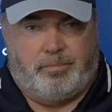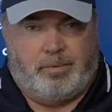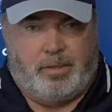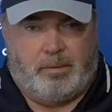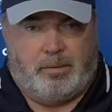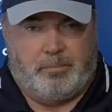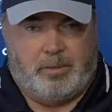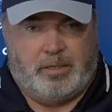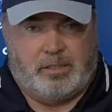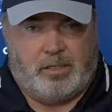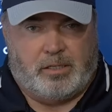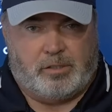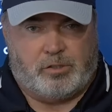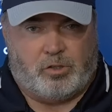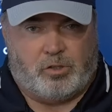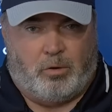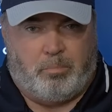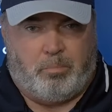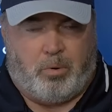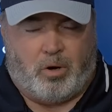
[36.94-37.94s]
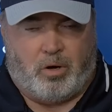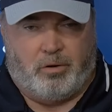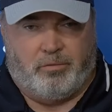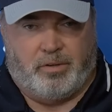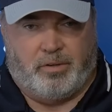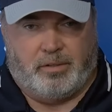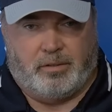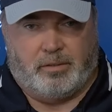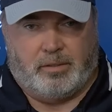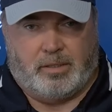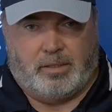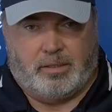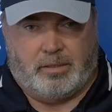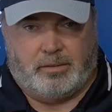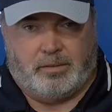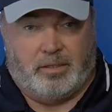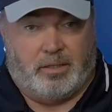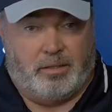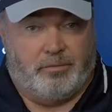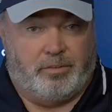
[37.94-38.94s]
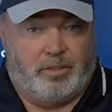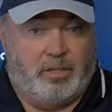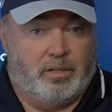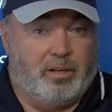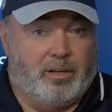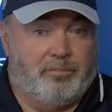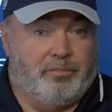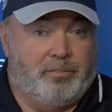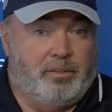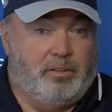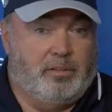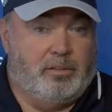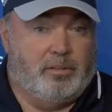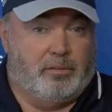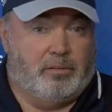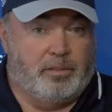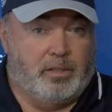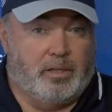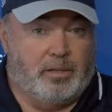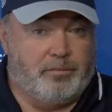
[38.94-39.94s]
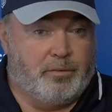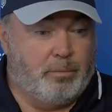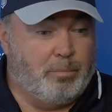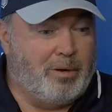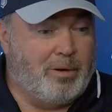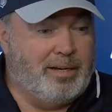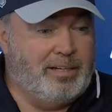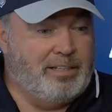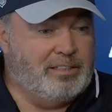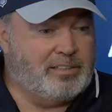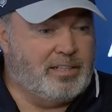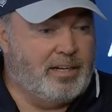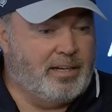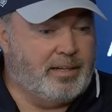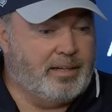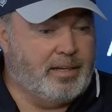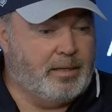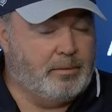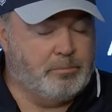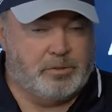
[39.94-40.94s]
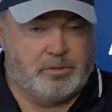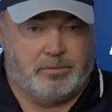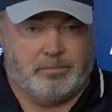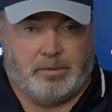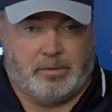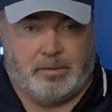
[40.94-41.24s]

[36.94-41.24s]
I mean, that's all part of it. You live to play in these kind of games.